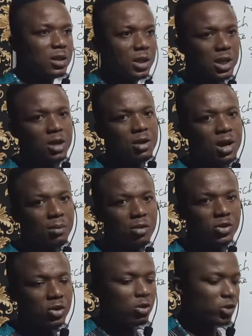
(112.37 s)
the area
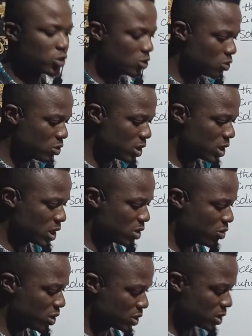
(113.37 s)
must also
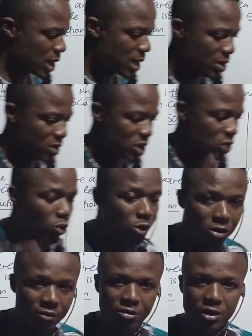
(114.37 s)
increase. And this is
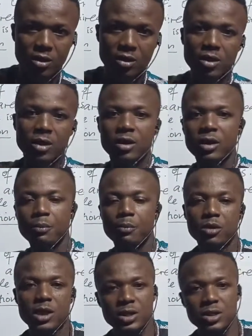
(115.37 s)
one of the
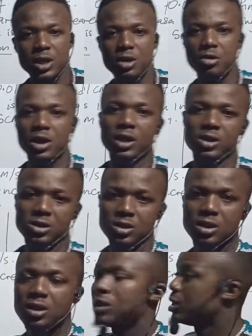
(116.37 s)
important areas